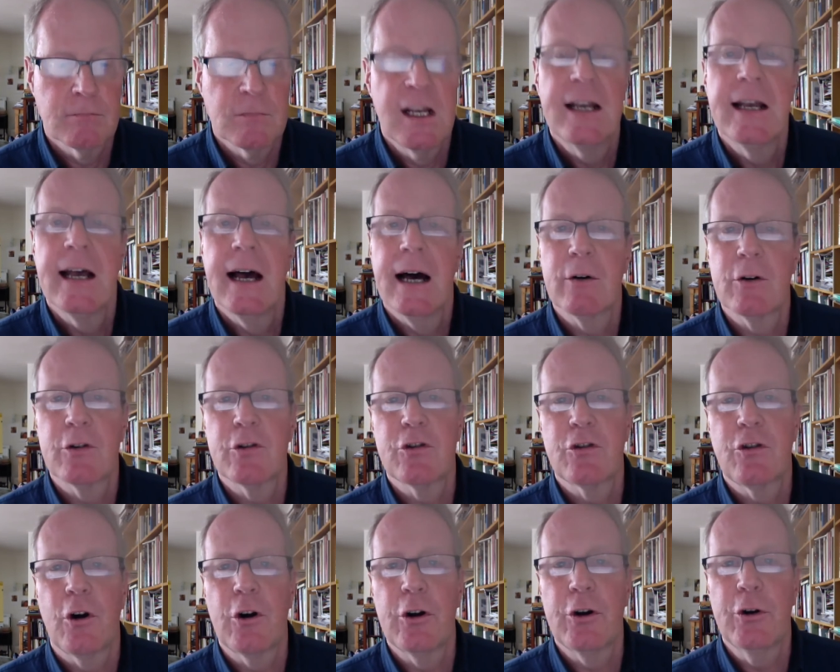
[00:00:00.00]
How to
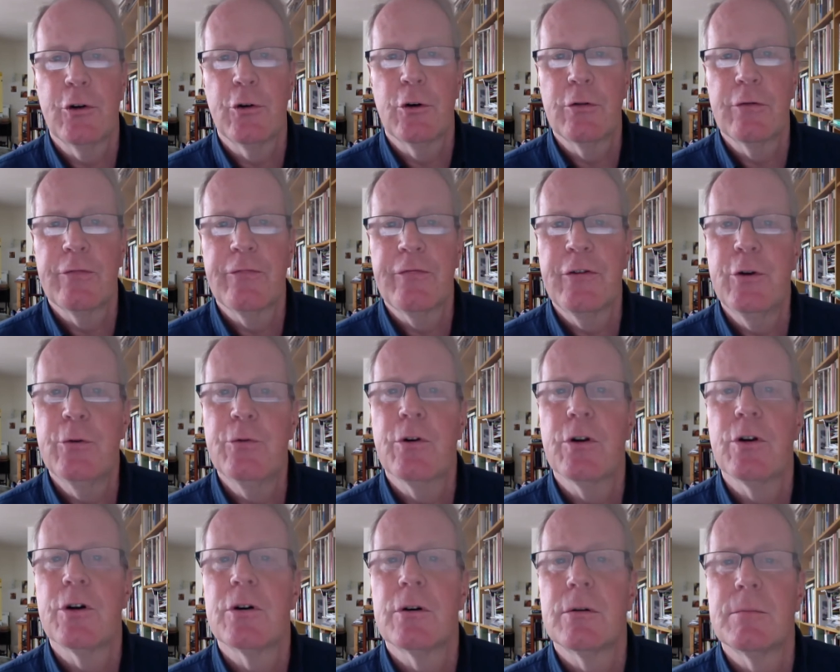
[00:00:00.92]
Start Your Own Funeral
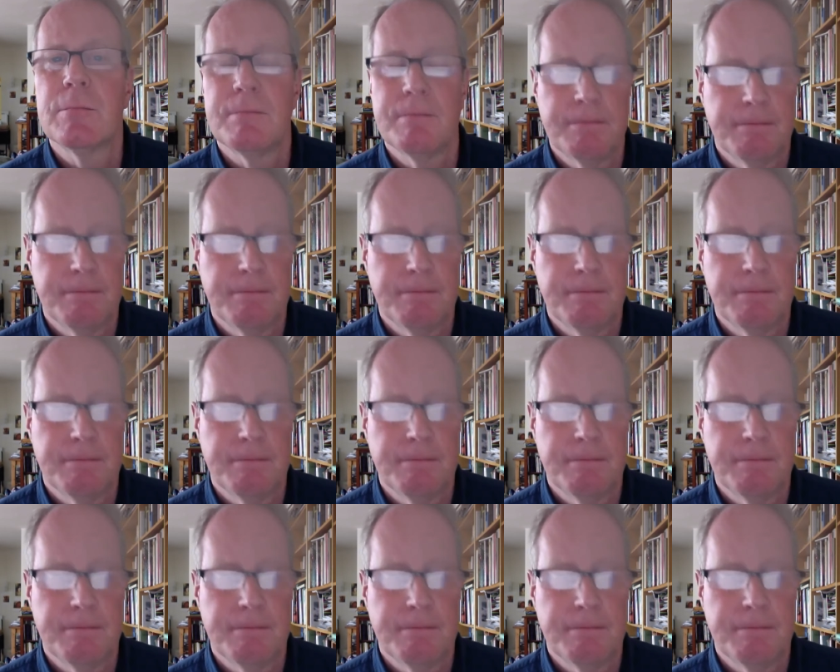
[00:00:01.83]
Home.